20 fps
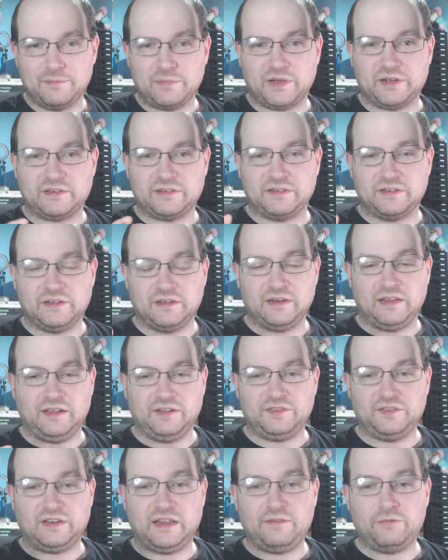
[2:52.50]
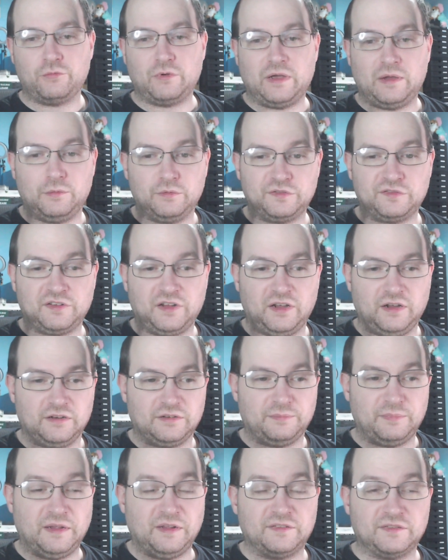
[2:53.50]
but yes, the giveaway will
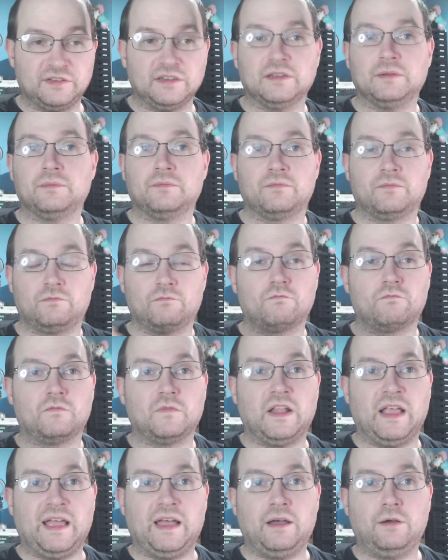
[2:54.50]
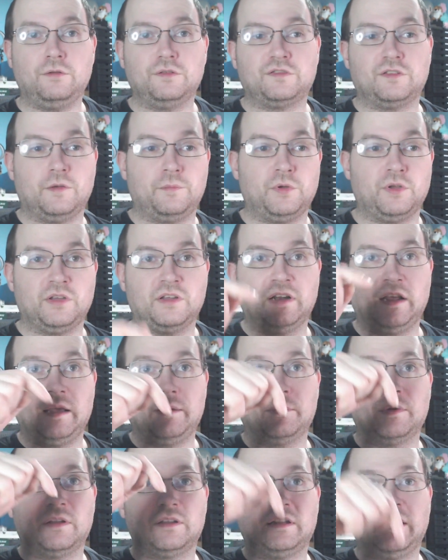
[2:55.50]
start basically now, so put your
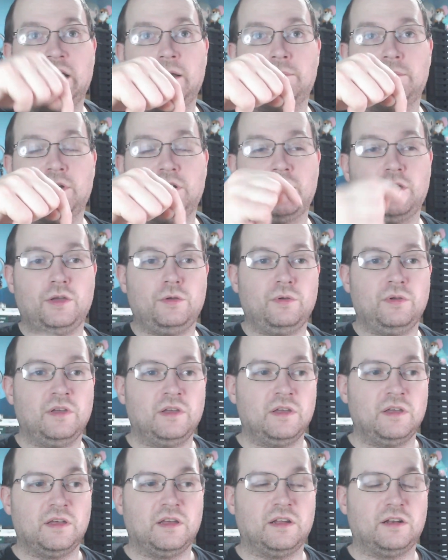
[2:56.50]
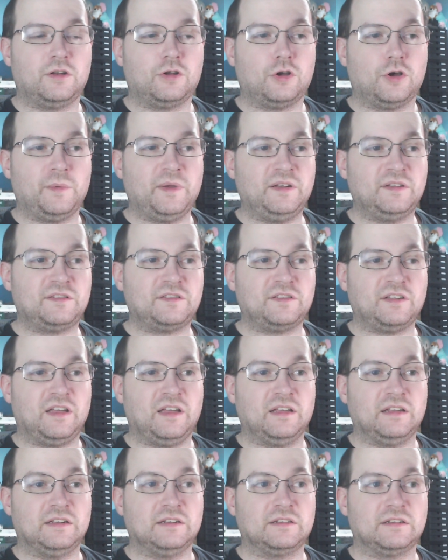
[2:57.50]
name down below in the comments,
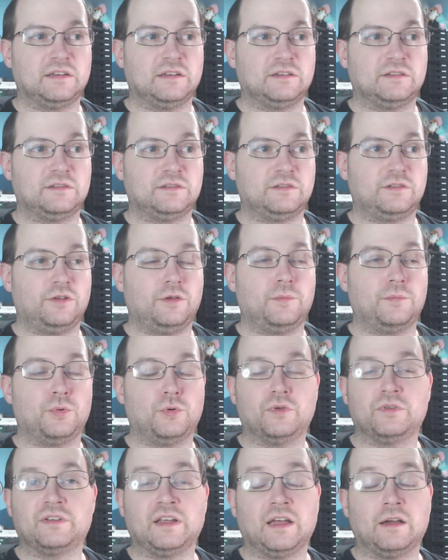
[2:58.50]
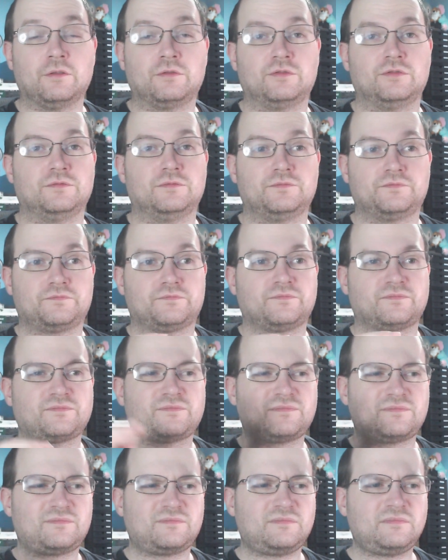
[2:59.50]
and do point out
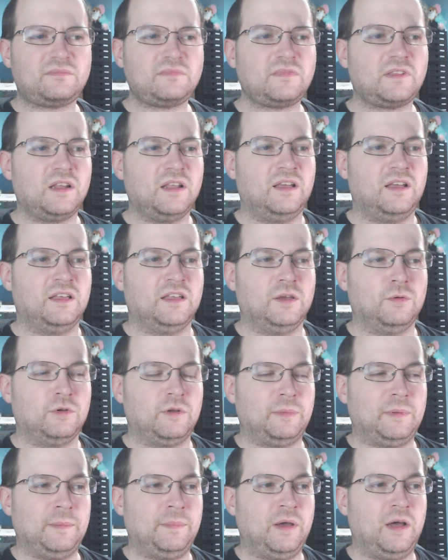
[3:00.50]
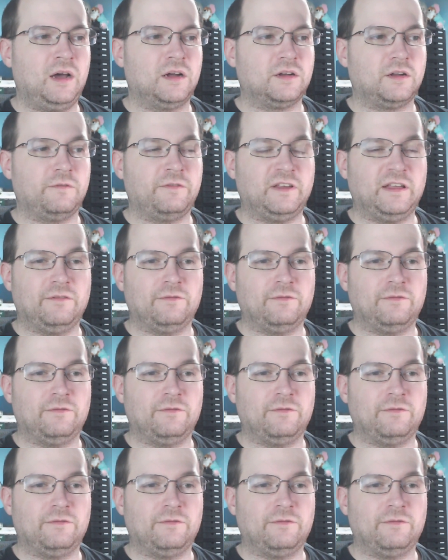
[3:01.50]
you want to be part of the